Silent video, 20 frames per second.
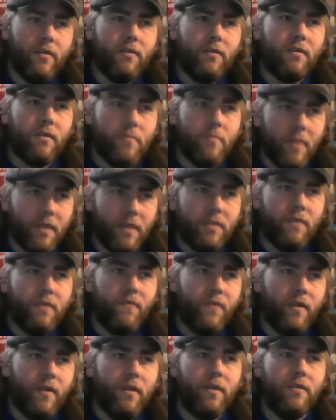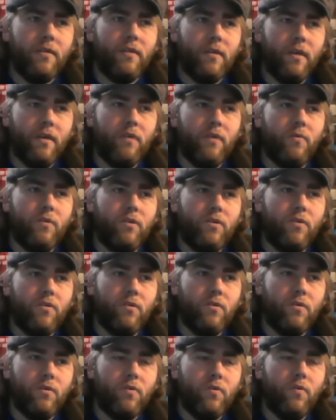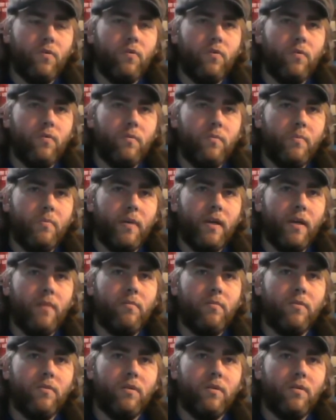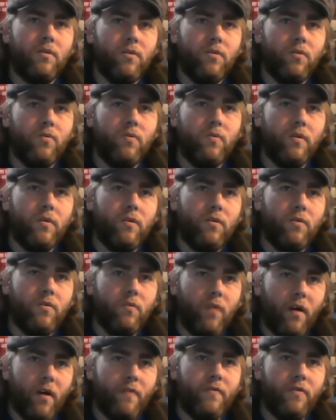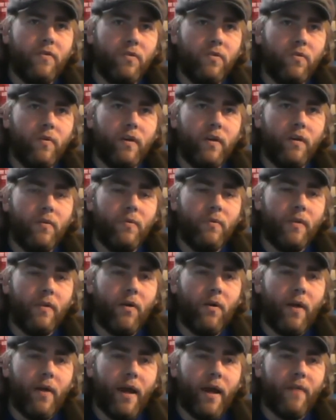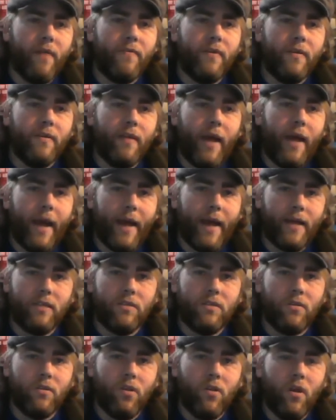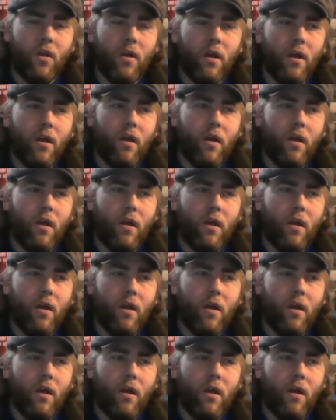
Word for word: It's an amazing feeling to get what you to be able to do what you love doing without having the hassle